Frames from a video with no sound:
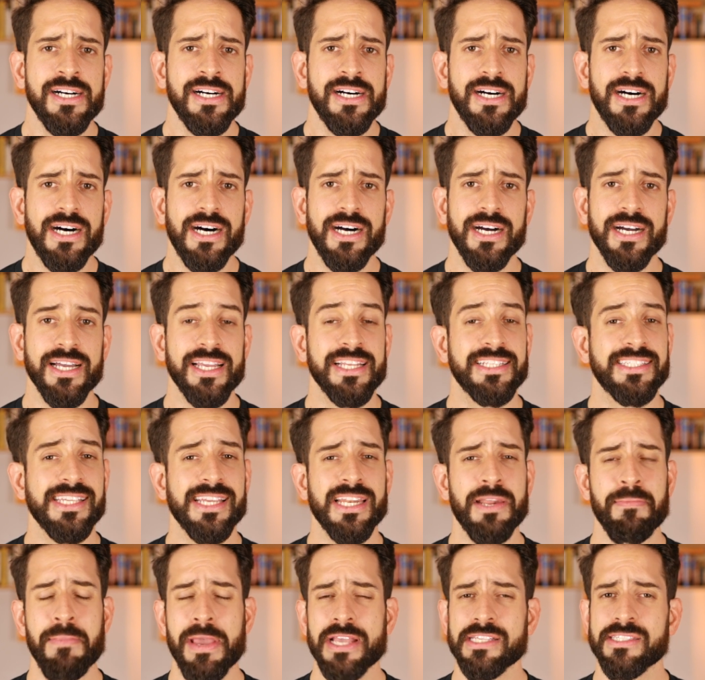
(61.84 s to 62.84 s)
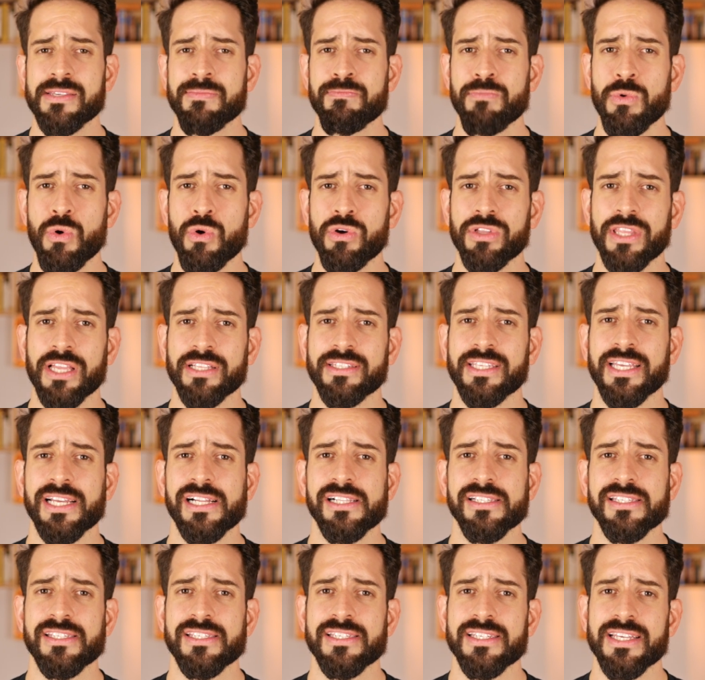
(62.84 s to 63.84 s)
It's an amazing book that
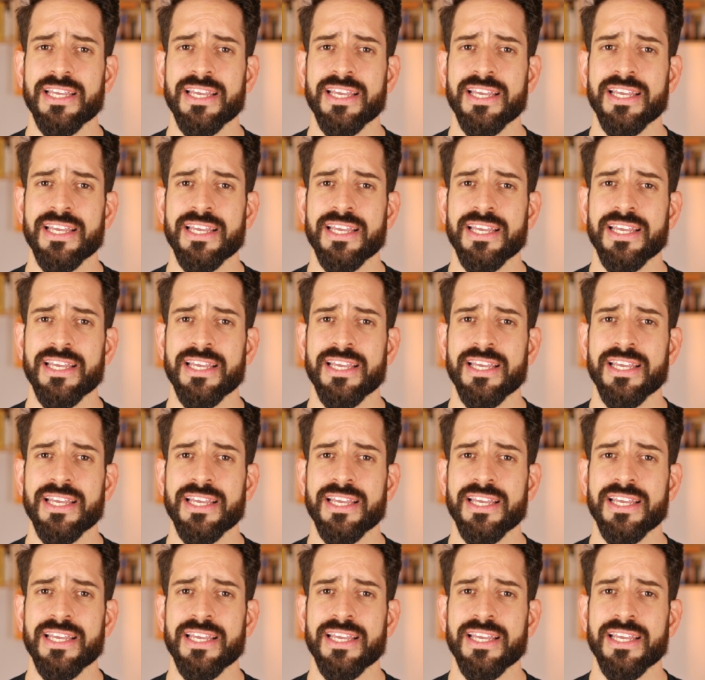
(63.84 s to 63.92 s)
tells